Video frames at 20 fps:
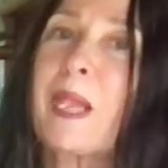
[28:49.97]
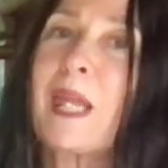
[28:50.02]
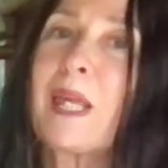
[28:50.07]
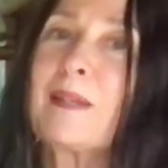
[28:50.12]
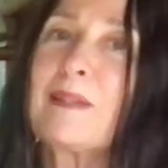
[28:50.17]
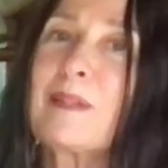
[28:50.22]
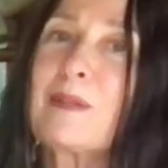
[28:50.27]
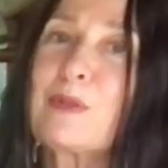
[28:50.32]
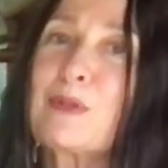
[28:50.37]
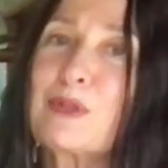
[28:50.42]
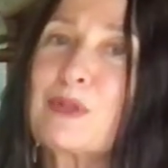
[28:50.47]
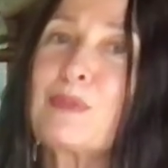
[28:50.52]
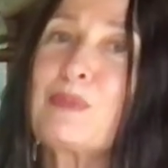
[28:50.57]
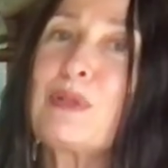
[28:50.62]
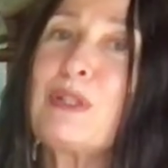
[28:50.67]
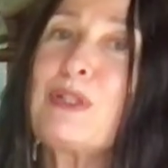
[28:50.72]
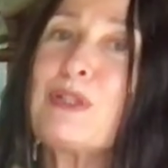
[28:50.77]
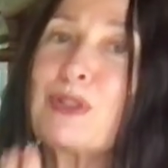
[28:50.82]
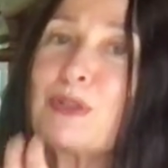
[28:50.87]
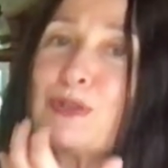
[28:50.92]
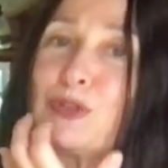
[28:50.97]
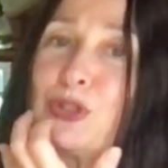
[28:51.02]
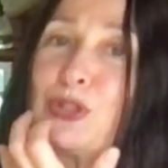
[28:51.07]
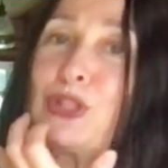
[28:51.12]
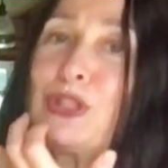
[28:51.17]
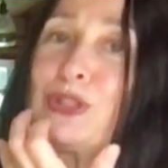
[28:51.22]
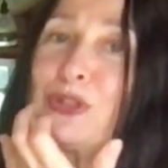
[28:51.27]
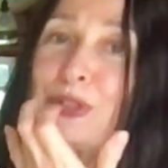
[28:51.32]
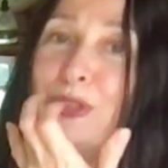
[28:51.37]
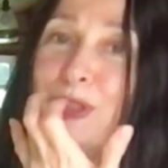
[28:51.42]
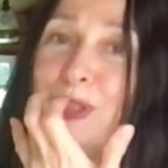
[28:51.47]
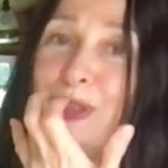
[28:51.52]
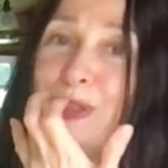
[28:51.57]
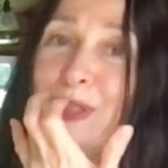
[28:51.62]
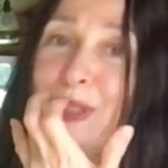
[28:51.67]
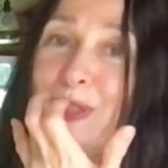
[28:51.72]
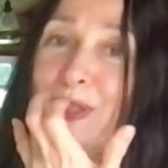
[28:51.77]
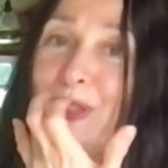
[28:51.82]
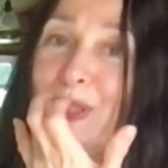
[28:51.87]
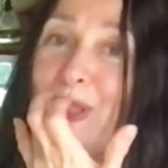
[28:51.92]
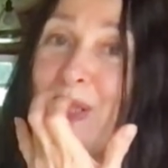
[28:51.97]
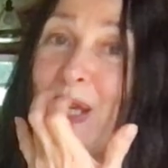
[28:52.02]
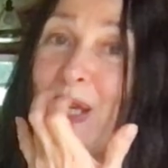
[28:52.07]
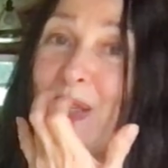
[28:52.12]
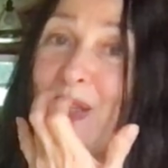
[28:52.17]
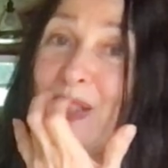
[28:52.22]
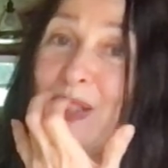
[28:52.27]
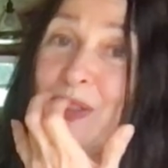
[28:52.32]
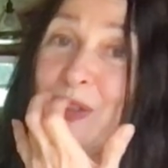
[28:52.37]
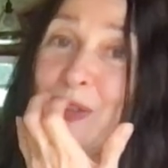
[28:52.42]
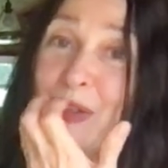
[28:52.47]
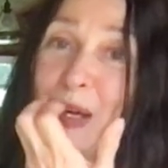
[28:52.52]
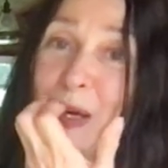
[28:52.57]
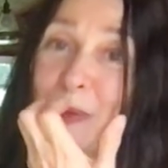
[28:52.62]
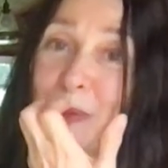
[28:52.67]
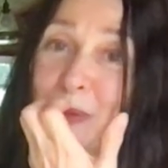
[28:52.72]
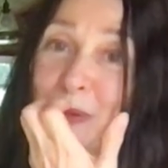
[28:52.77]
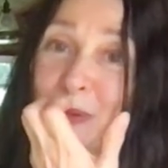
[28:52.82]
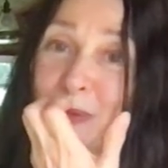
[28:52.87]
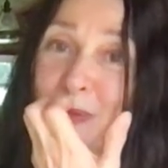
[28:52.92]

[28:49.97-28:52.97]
there was a piece of cheese in there that did not get ground.